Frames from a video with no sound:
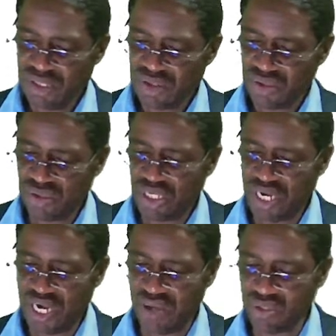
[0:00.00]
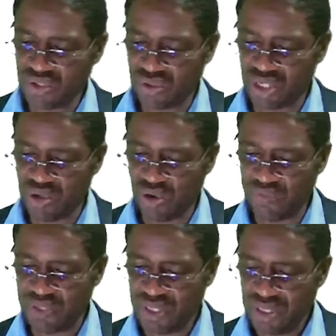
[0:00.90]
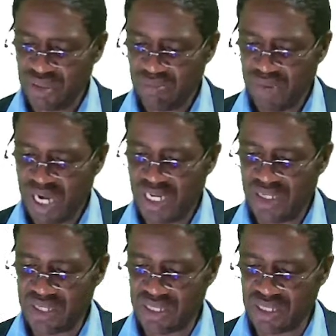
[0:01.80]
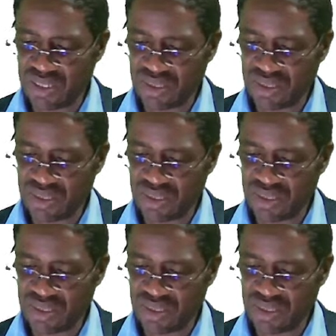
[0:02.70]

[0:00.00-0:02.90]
So here I was talking of balance